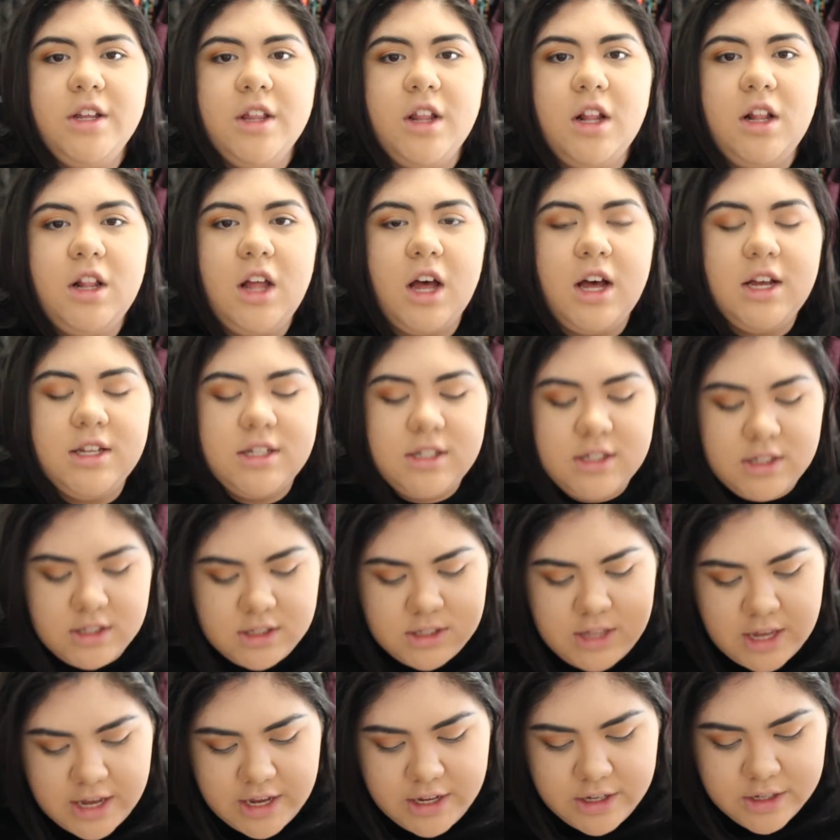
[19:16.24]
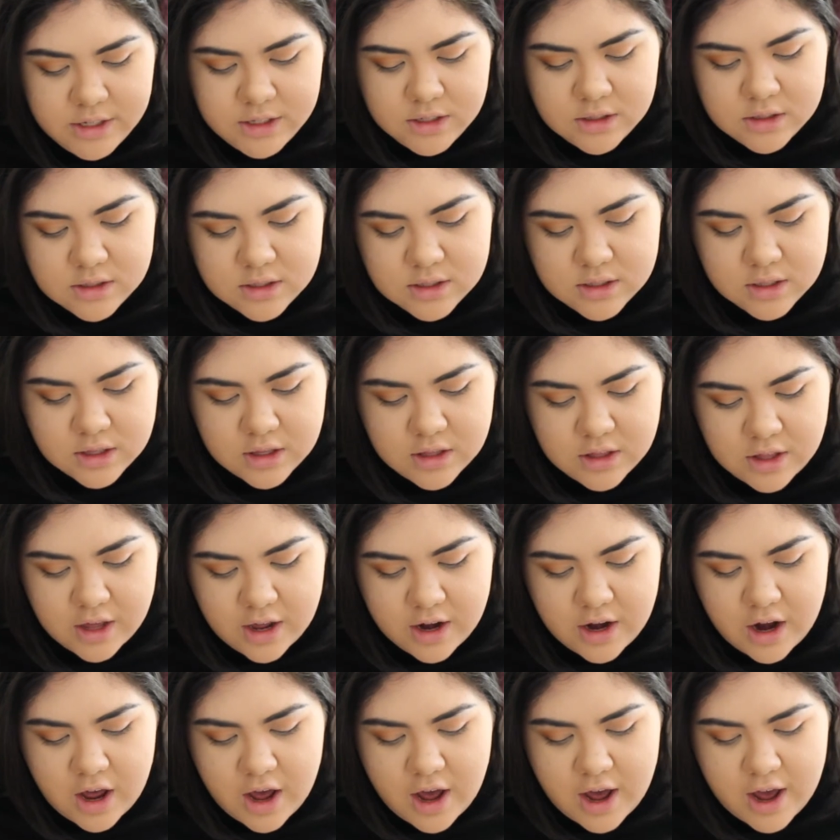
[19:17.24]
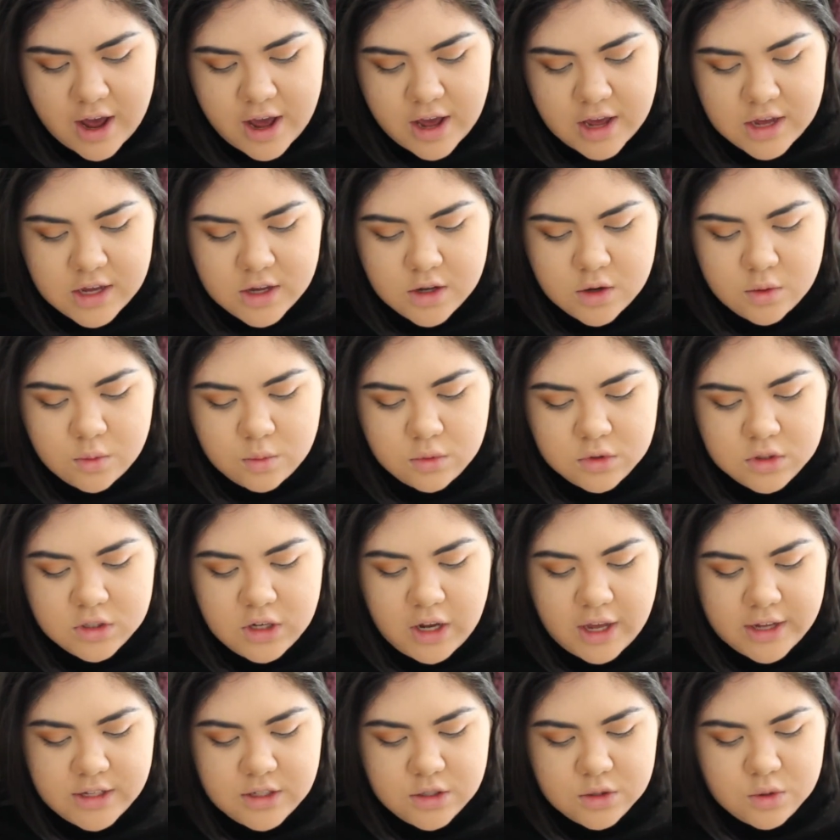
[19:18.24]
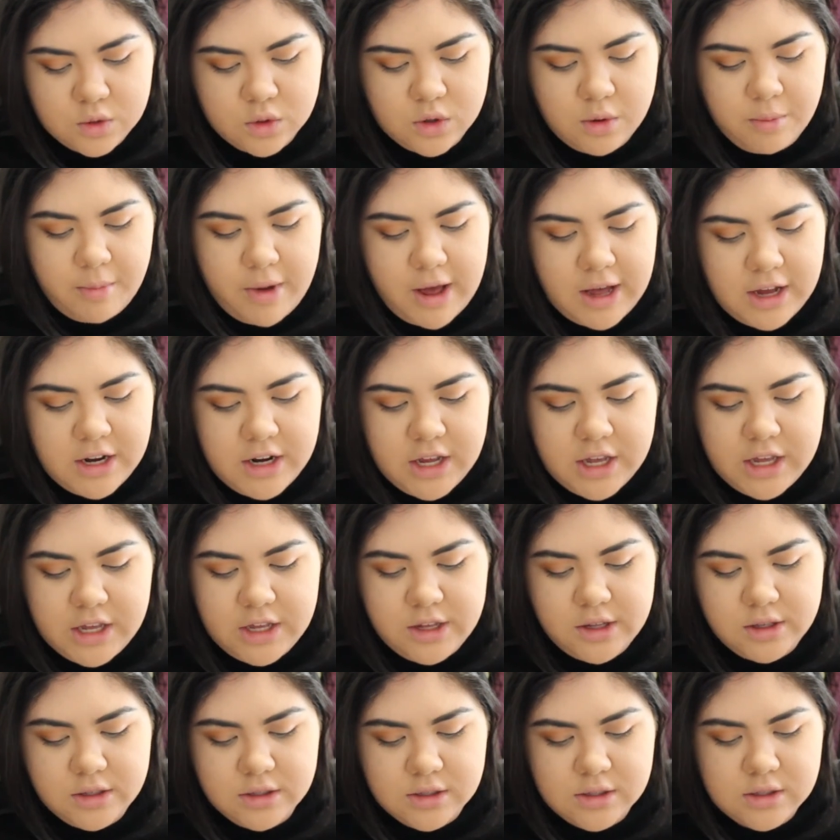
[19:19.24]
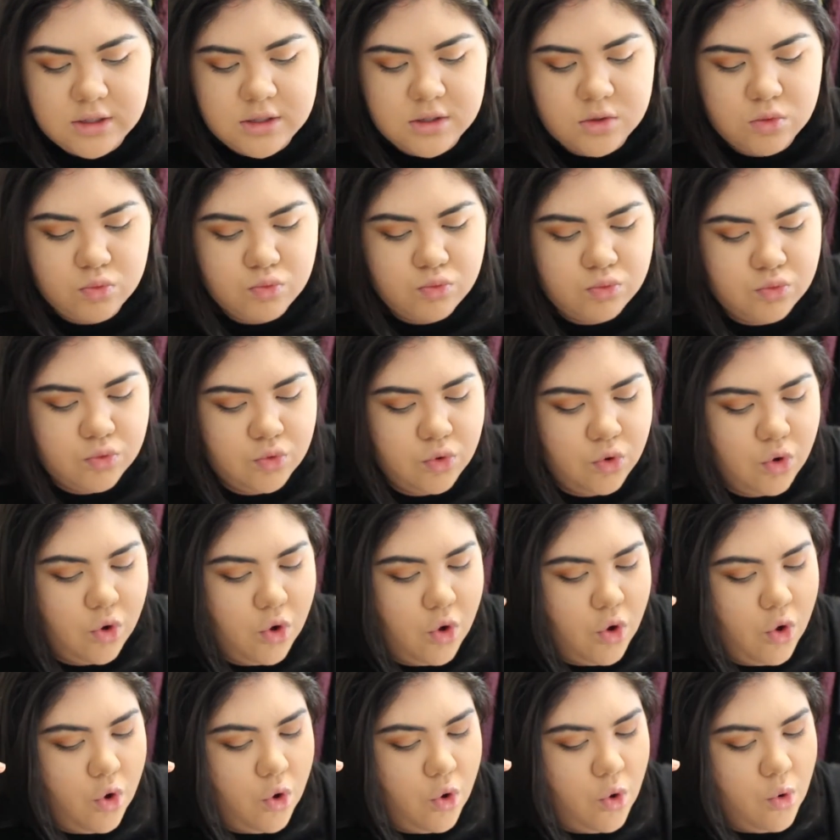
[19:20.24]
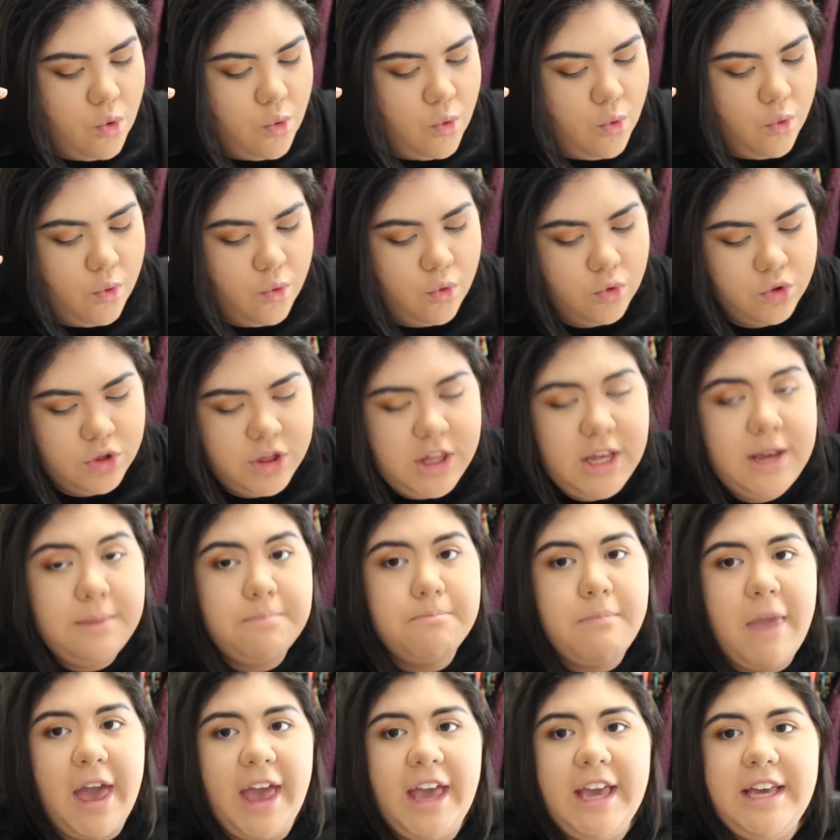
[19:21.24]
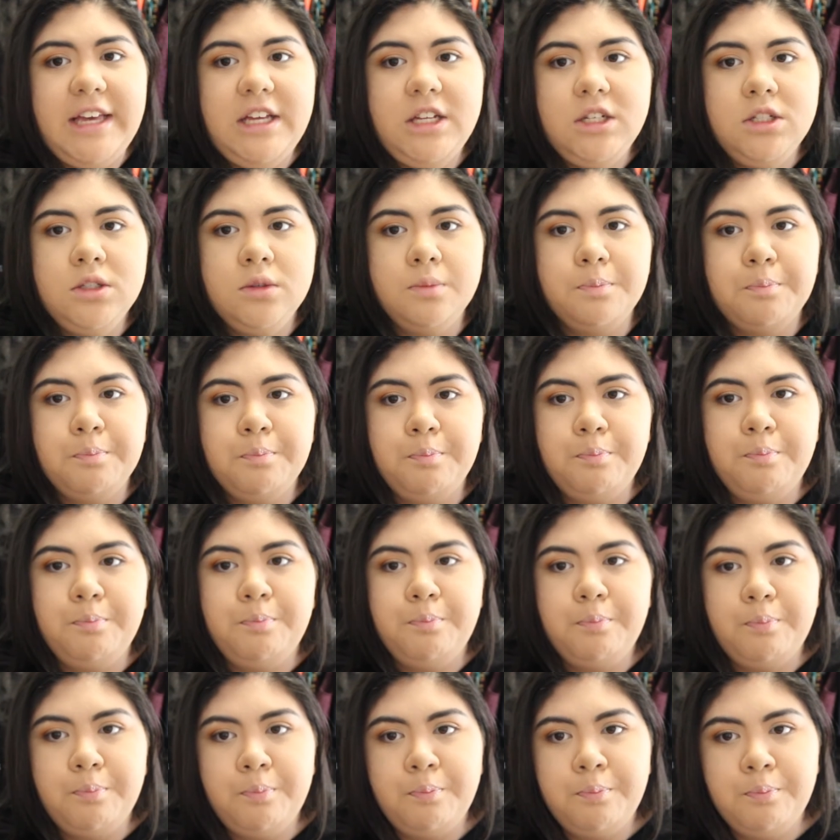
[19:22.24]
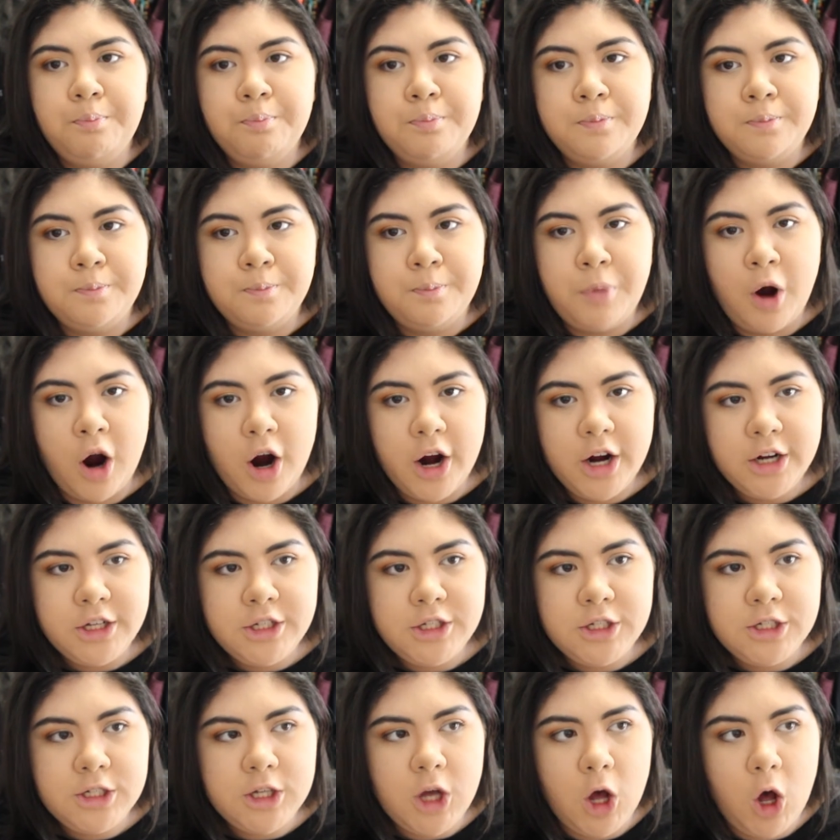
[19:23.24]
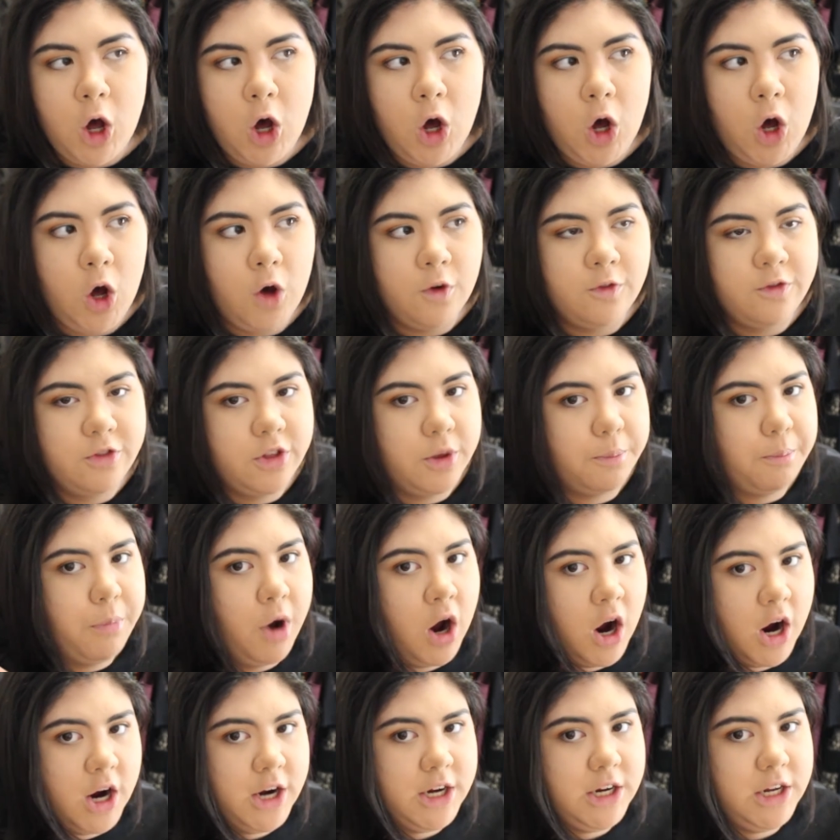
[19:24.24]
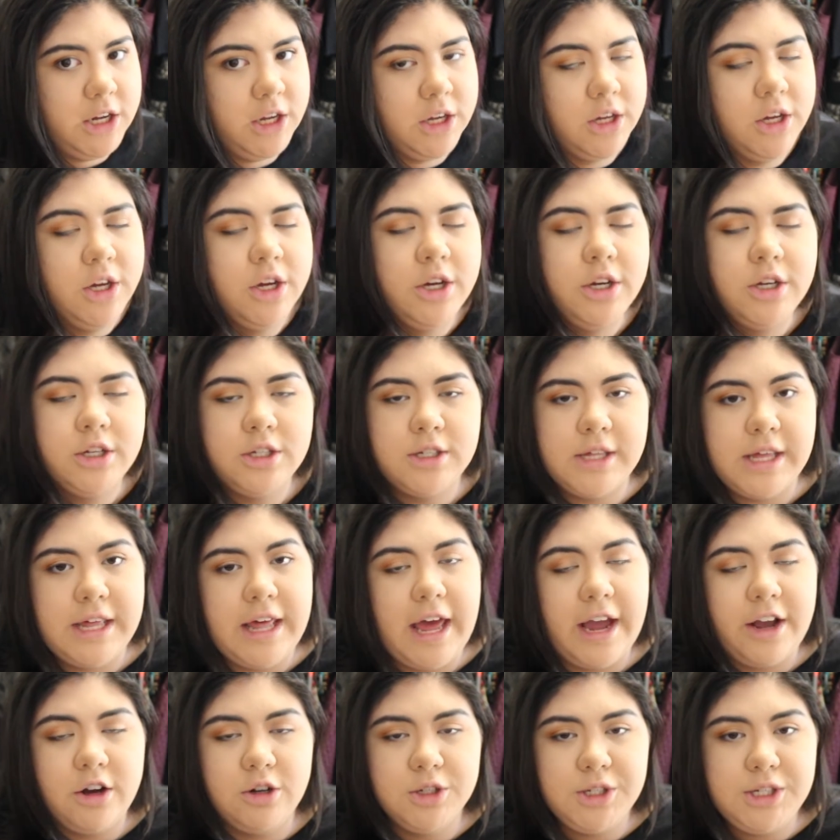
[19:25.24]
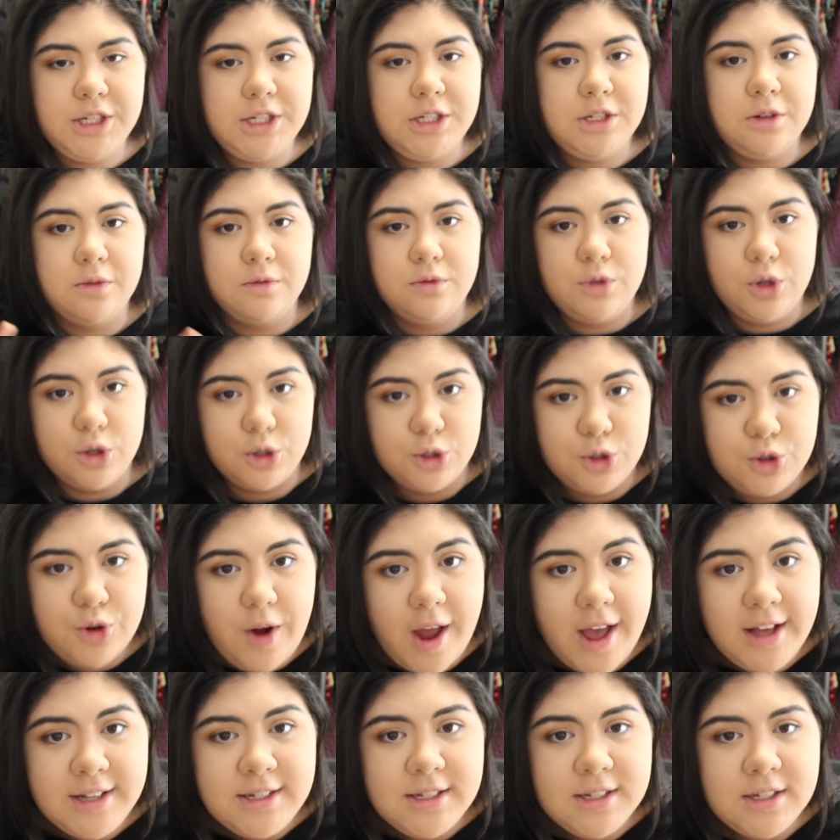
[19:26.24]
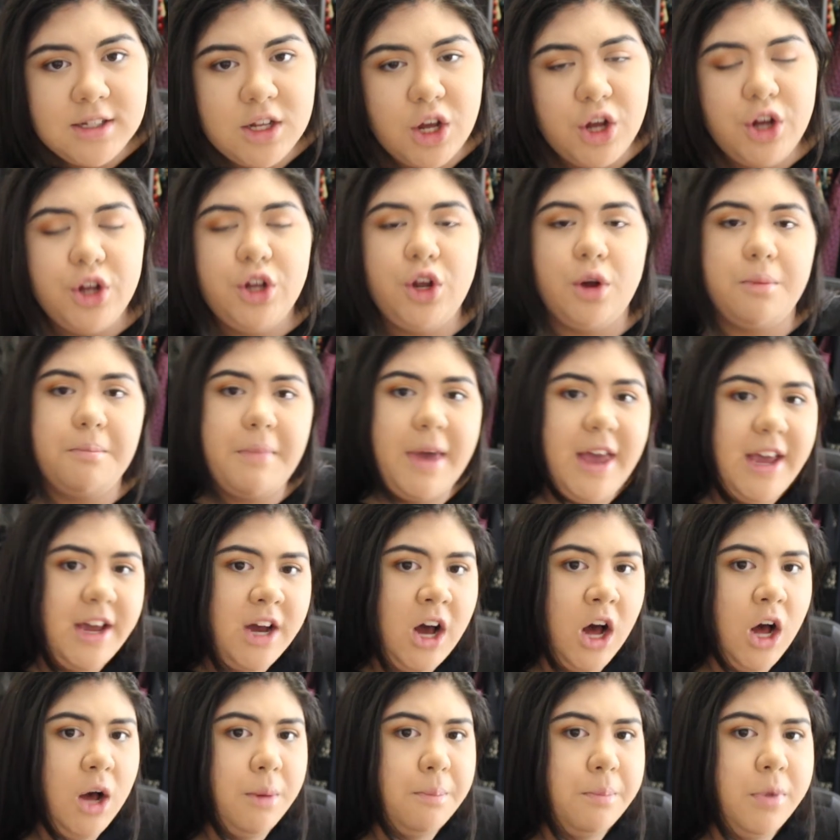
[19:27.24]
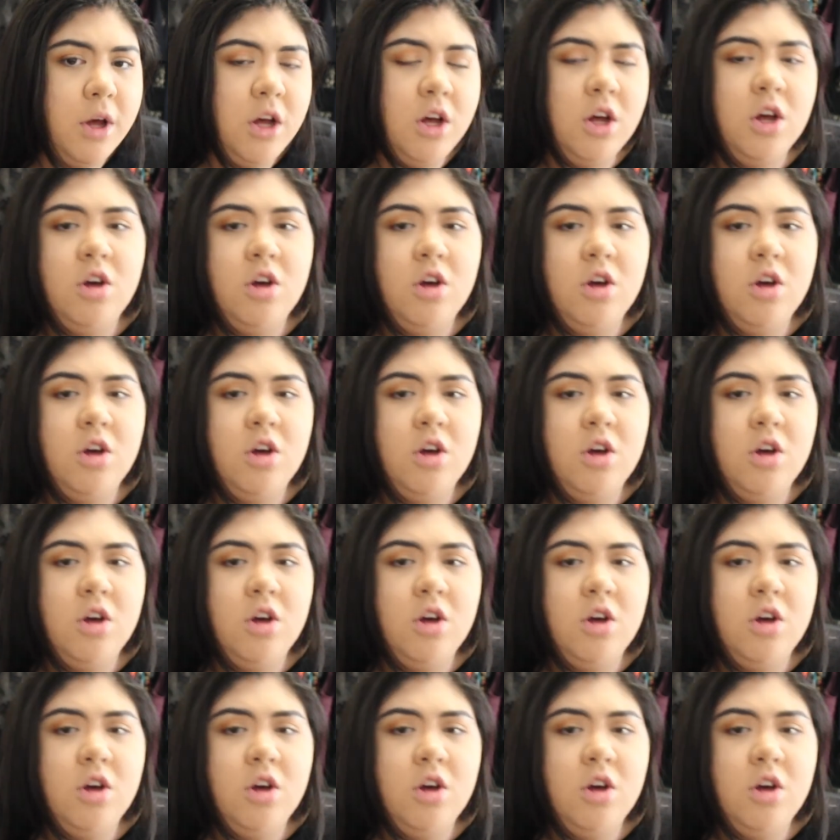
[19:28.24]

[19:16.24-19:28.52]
of the last things that I would like to talk about is the main parts of the party. So that consists of your dress, your makeup,